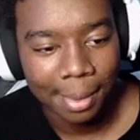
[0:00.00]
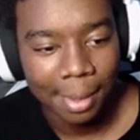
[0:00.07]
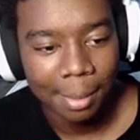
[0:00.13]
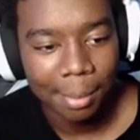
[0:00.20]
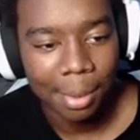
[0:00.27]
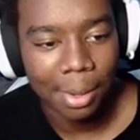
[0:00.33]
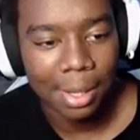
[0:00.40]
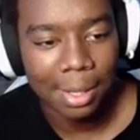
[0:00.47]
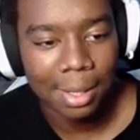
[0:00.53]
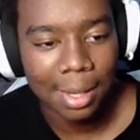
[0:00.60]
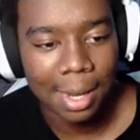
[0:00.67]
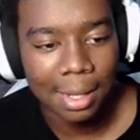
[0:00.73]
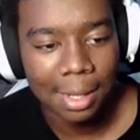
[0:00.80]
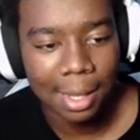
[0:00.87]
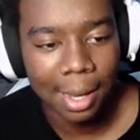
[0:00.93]
Bro, this is
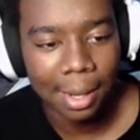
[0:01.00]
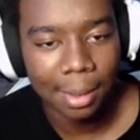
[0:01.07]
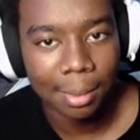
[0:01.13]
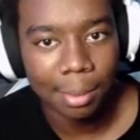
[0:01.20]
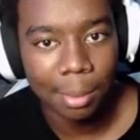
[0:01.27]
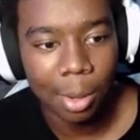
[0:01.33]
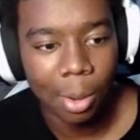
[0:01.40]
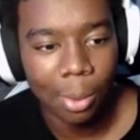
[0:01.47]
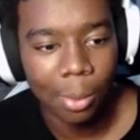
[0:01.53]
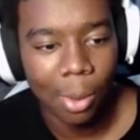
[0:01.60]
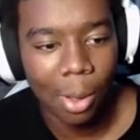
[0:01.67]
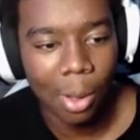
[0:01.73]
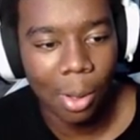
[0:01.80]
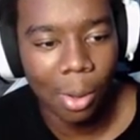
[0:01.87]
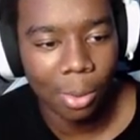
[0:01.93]
actually like, bro,
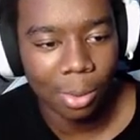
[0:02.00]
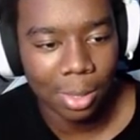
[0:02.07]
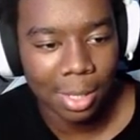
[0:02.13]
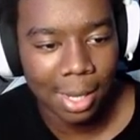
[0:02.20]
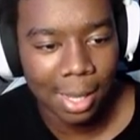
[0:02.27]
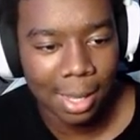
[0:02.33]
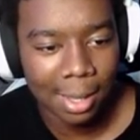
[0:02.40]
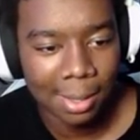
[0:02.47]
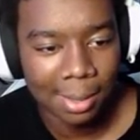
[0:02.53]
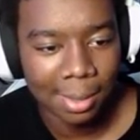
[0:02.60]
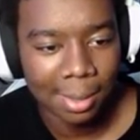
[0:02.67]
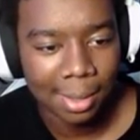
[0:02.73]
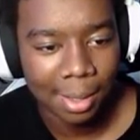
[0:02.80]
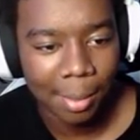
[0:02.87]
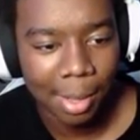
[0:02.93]
whoa, chill.
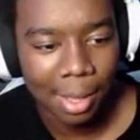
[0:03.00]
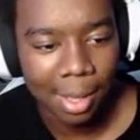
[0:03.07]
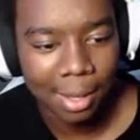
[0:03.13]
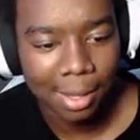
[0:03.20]
Let me lock in.